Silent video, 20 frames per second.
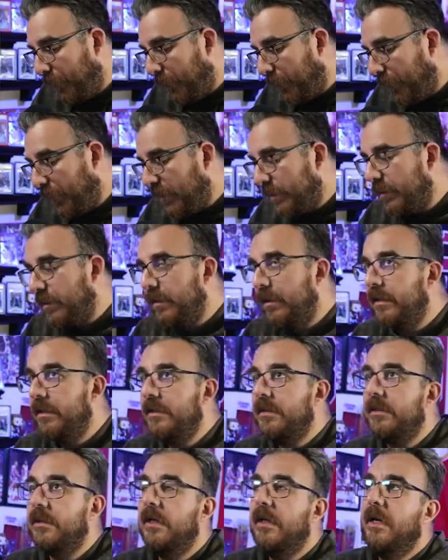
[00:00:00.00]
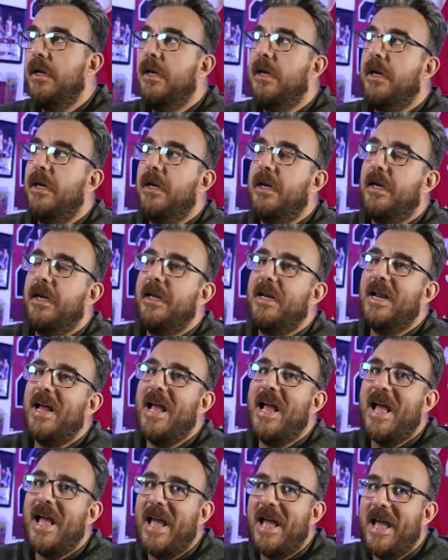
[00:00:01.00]
this is, it
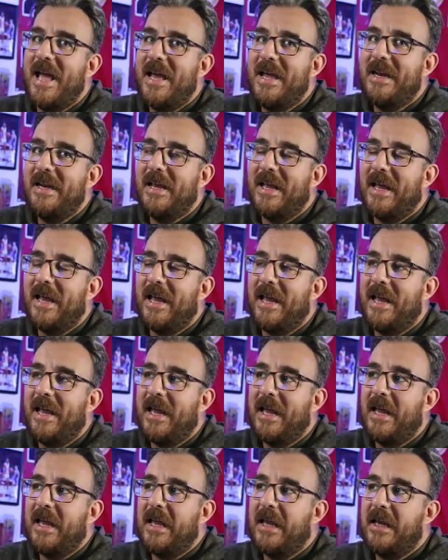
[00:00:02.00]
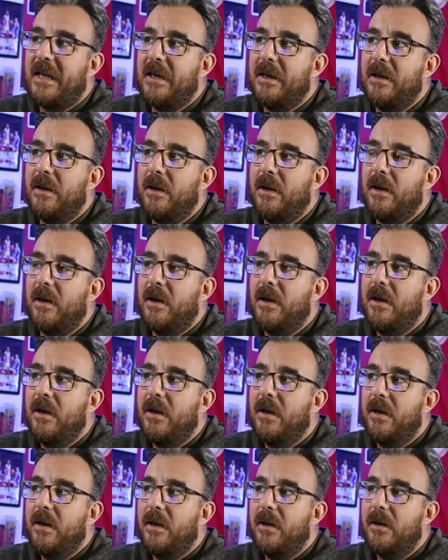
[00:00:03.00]
had a
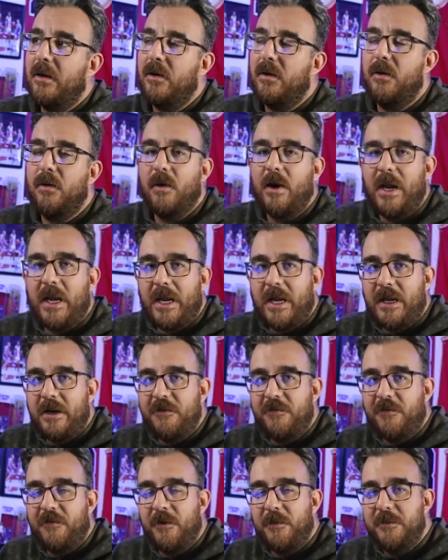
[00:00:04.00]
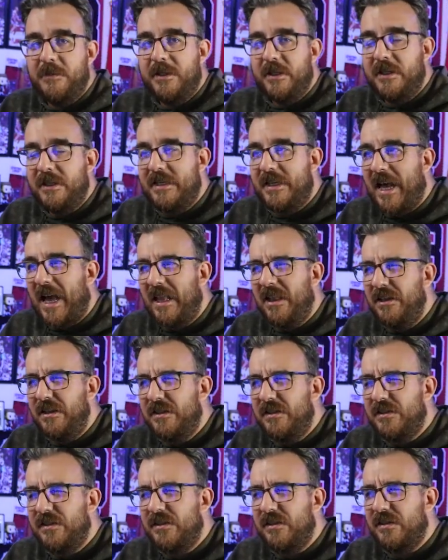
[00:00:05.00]
grade from the
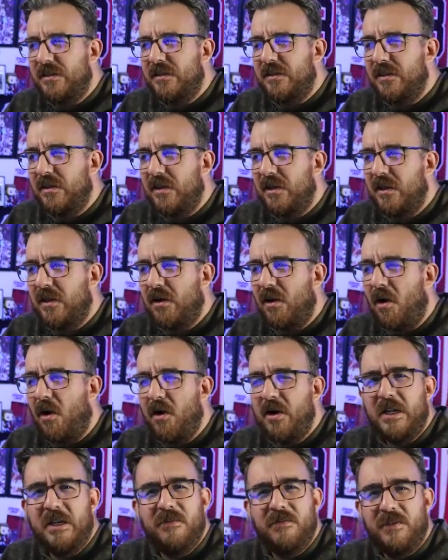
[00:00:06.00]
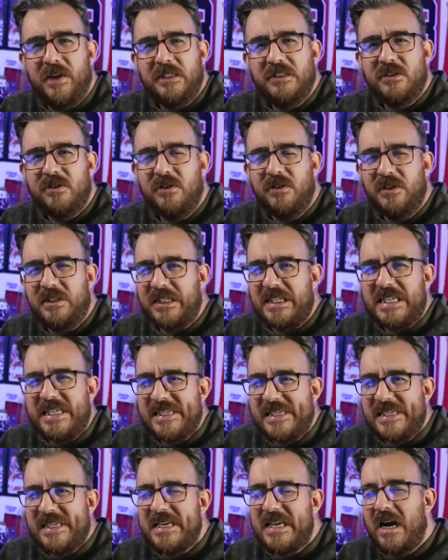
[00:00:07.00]
Dallas Card Investor,
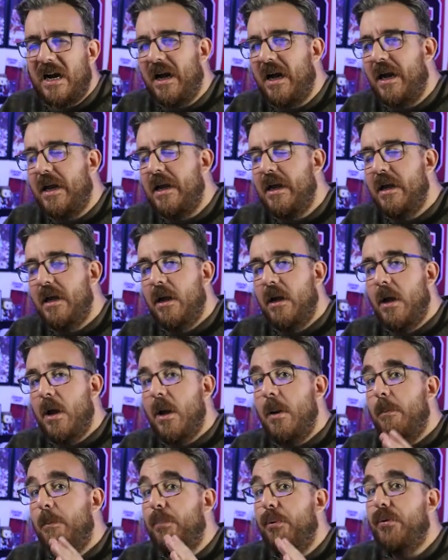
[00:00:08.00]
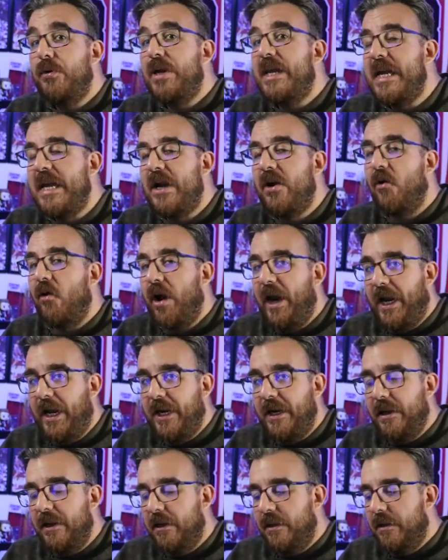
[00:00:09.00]
DCI, pre
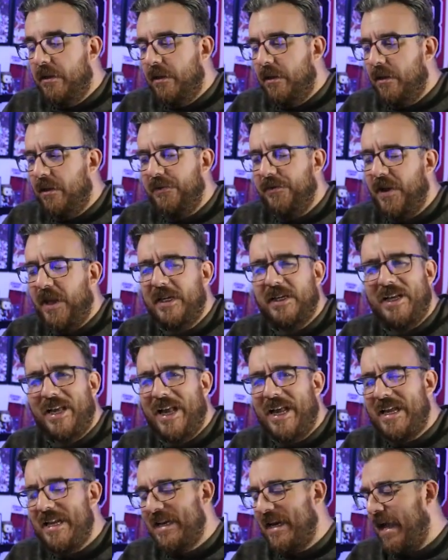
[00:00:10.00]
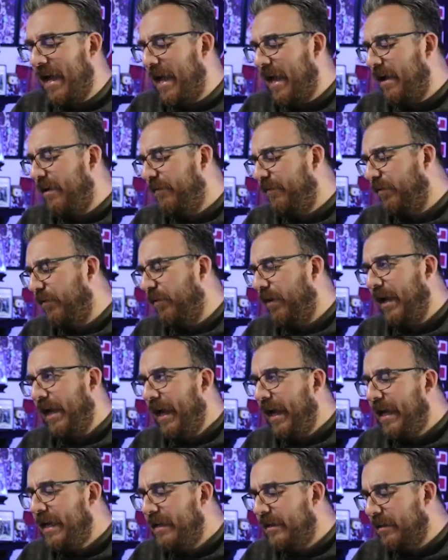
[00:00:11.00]
grade of like an eight and a half or an
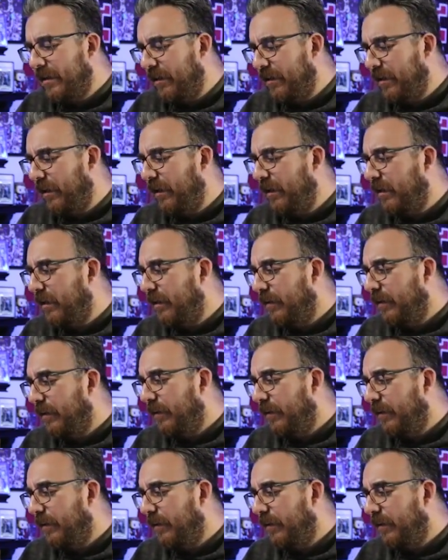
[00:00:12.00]
eight, I think.